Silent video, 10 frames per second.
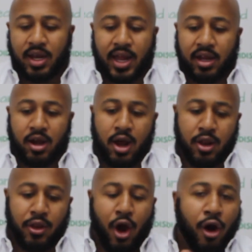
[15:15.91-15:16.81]
Like,
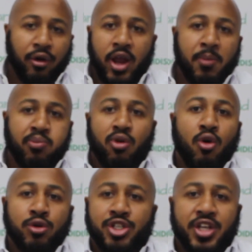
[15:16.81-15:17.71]
the Honor 8
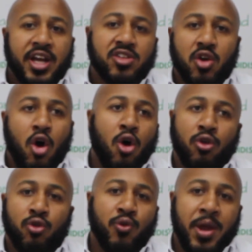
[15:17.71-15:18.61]
Pro checks
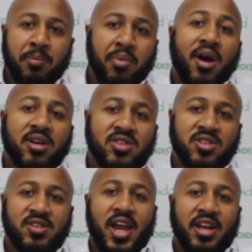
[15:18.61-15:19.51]
all the right
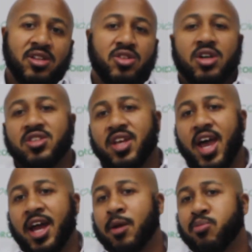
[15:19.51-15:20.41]
boxes, and it does
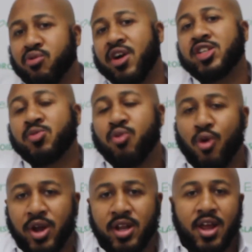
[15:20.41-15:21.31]
it at a price
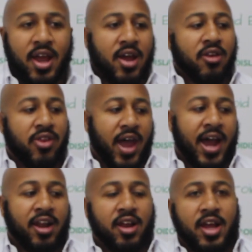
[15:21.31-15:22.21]
point
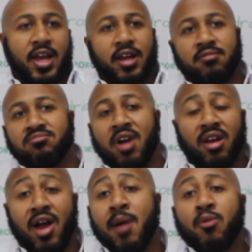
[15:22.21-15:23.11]
that a
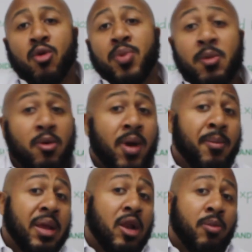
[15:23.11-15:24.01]
lot more people
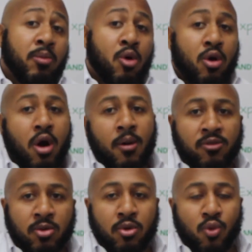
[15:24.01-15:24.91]
might be a little bit more
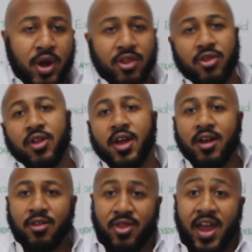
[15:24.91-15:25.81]
comfortable with
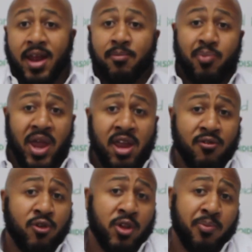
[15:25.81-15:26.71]
than
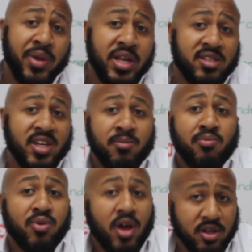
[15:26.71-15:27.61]
paying for the P10
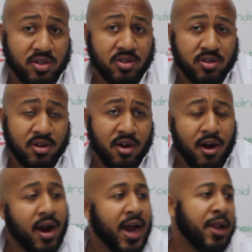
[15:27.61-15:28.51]
Plus.
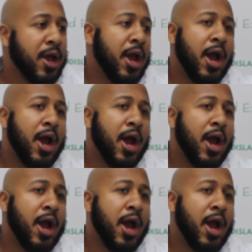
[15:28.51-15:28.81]
All right.